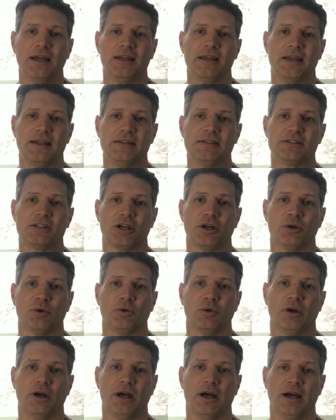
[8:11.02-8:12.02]
And
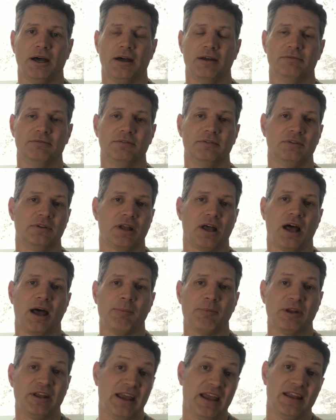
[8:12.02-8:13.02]
so I'm
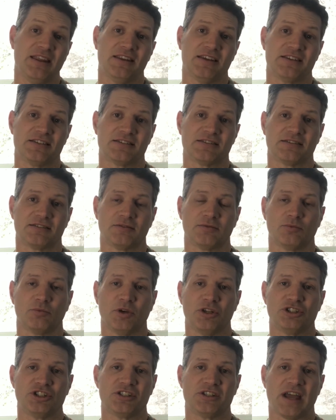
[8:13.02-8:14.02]
going to end this
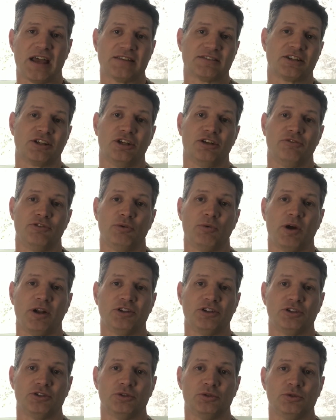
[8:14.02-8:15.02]
with just asking you if you want
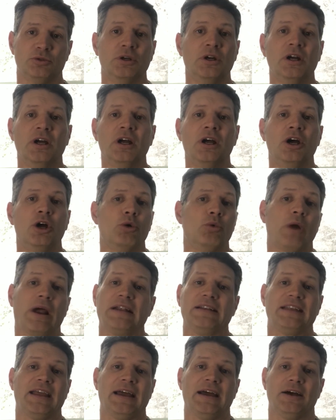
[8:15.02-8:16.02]
to
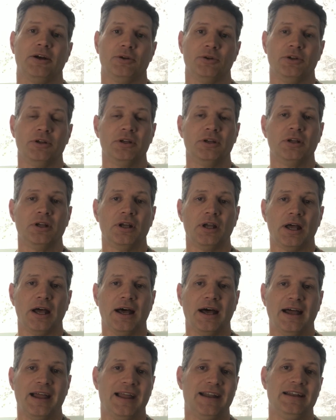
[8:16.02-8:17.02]
write down
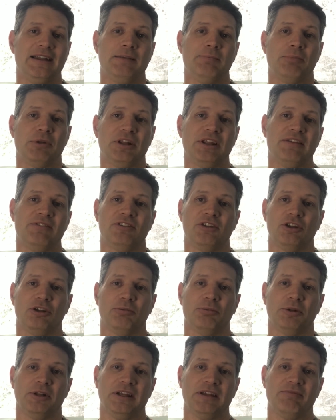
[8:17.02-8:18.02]
any beliefs that you
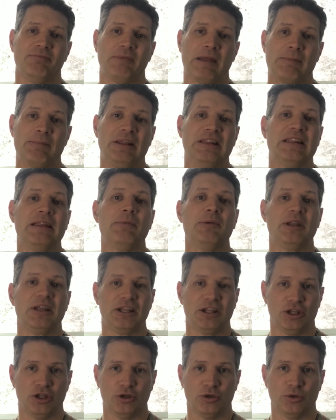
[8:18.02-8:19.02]
believe may be limiting
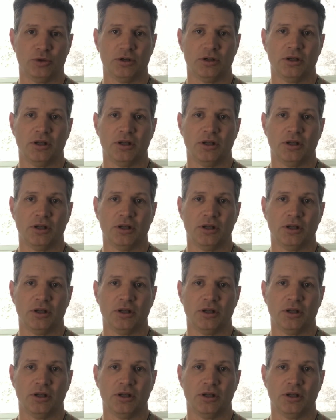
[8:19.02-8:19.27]
you